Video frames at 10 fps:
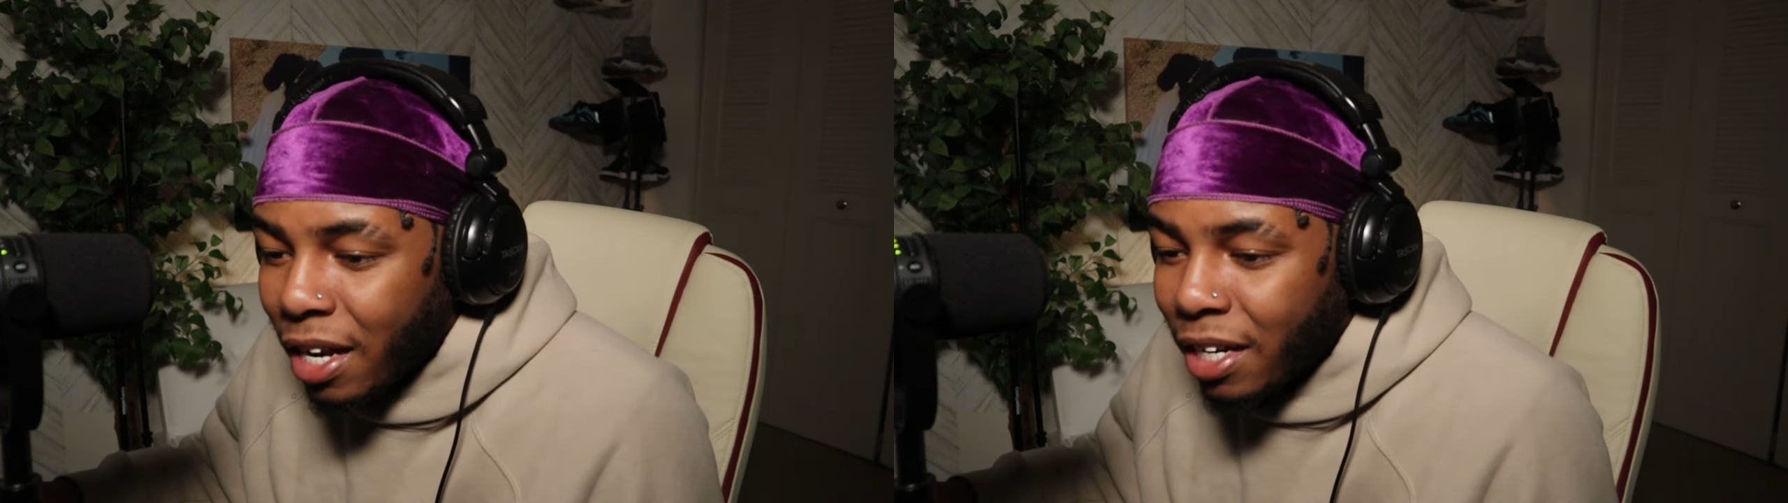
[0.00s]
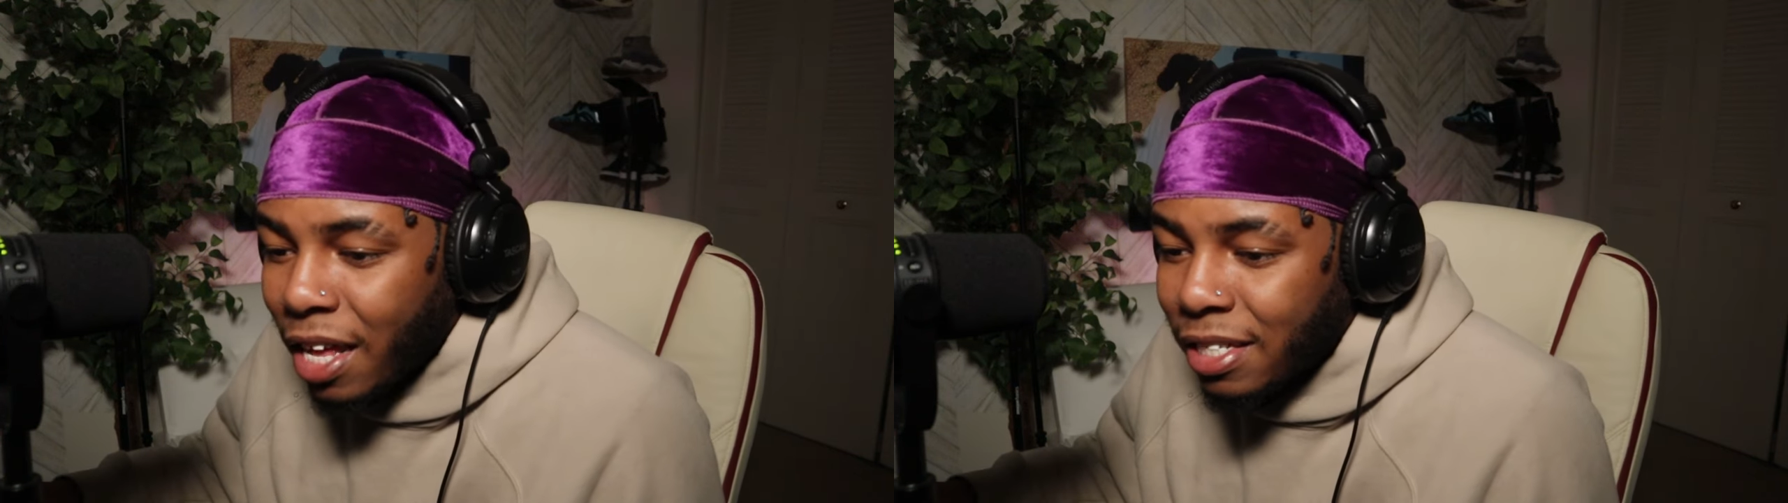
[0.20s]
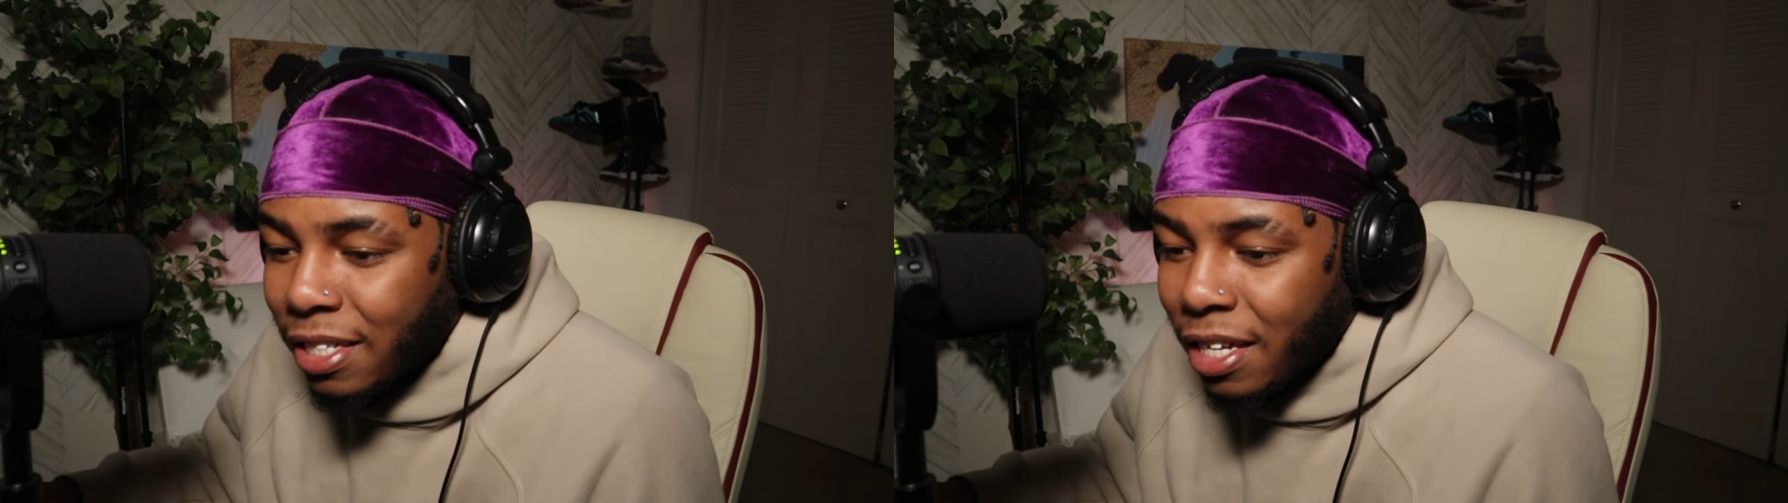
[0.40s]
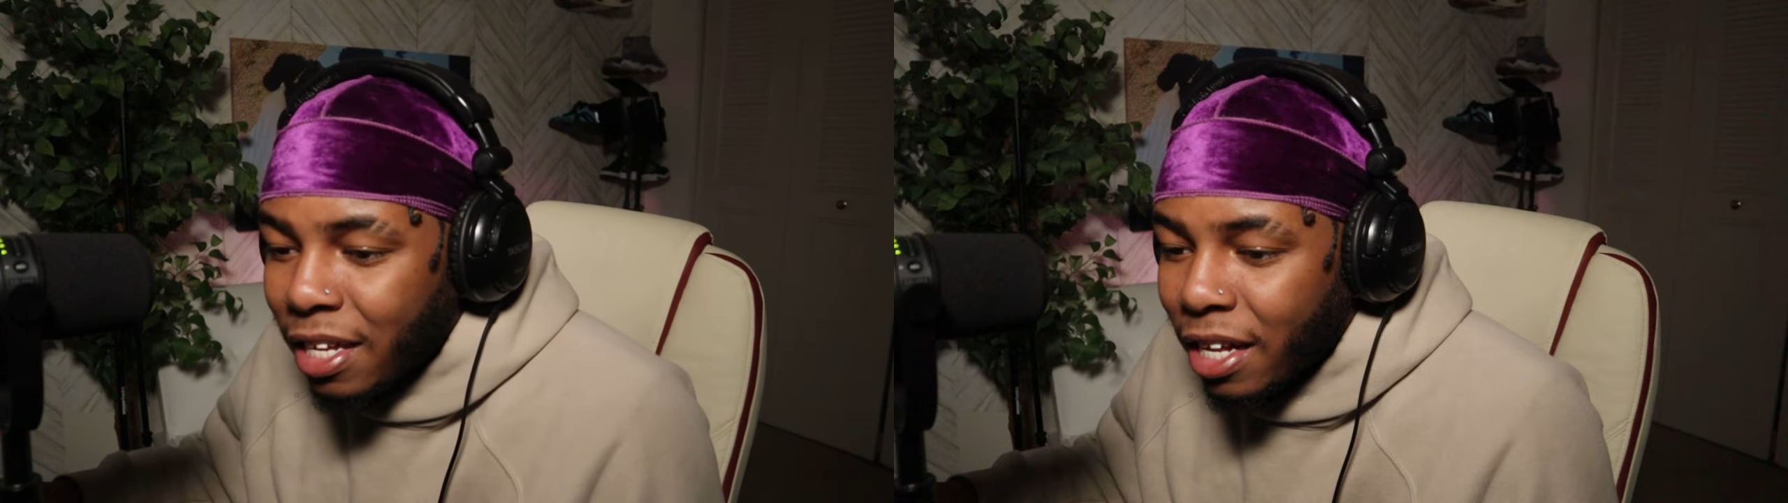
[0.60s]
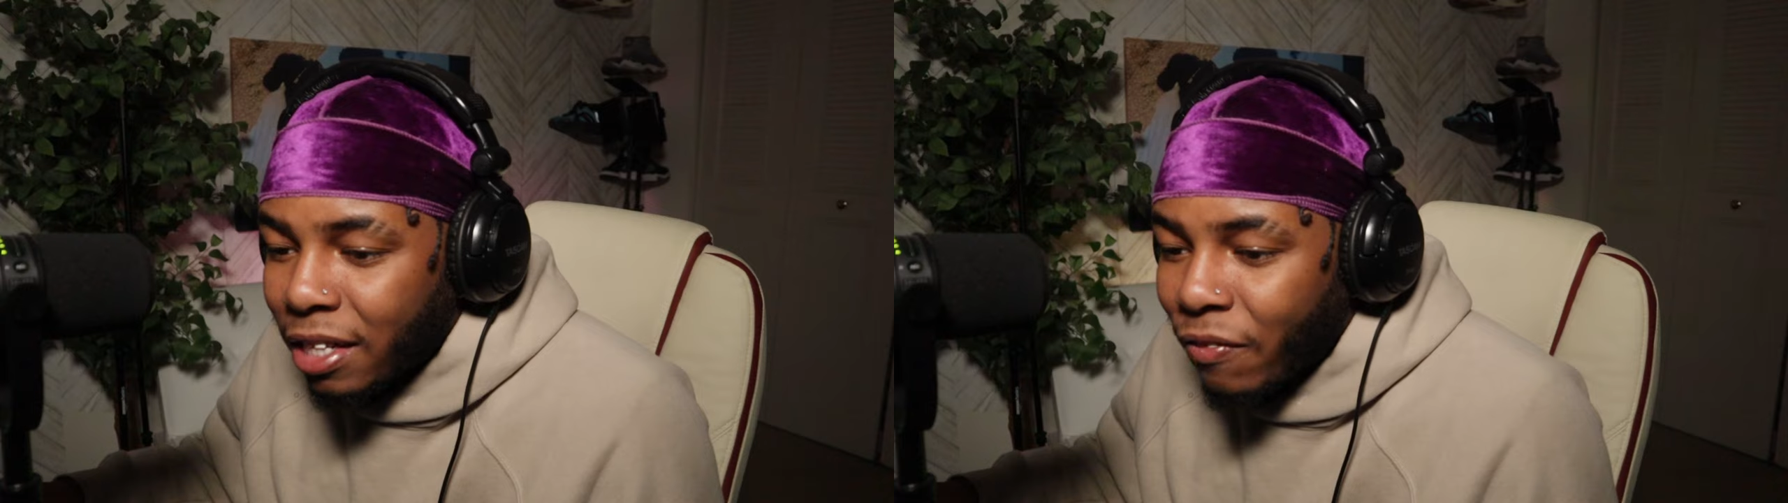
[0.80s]
Let's
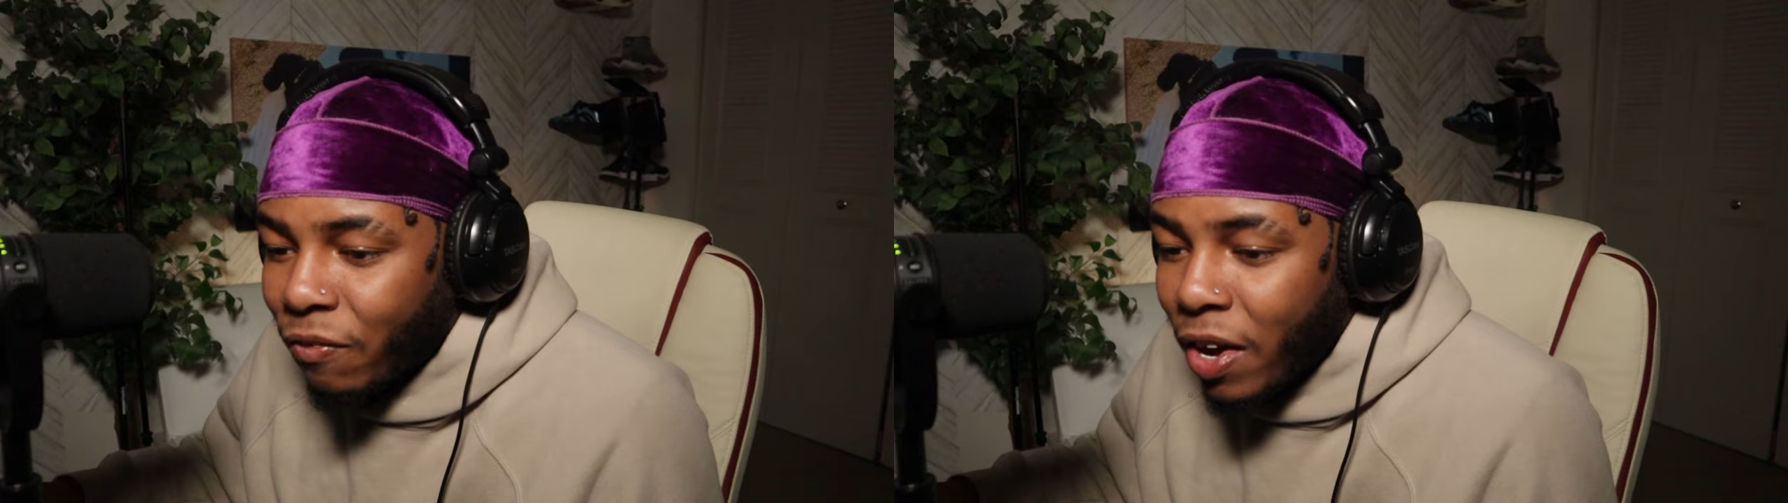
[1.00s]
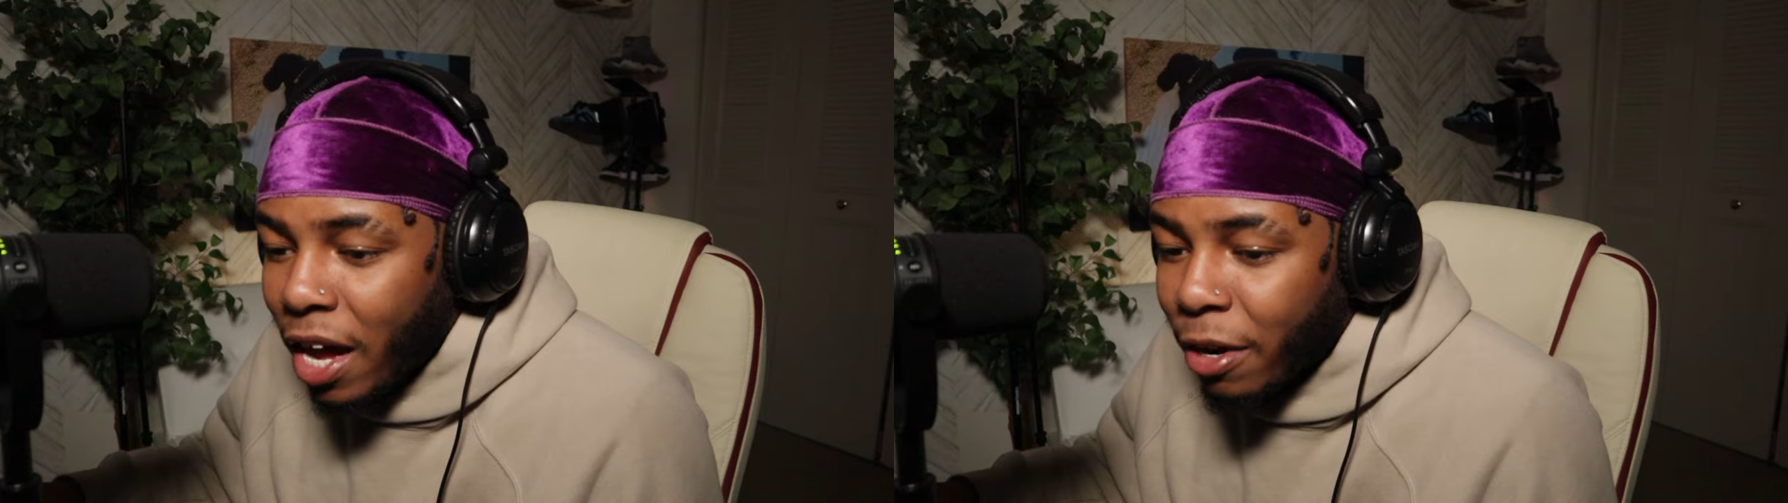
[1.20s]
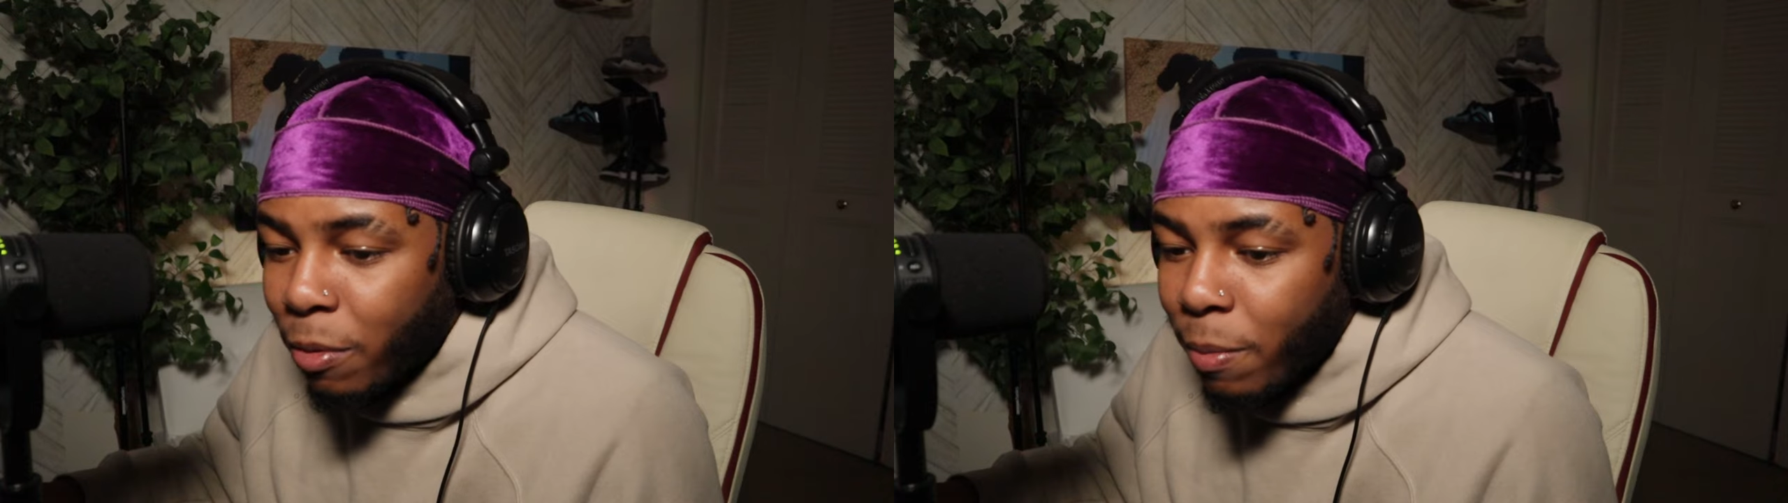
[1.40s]
look at the fire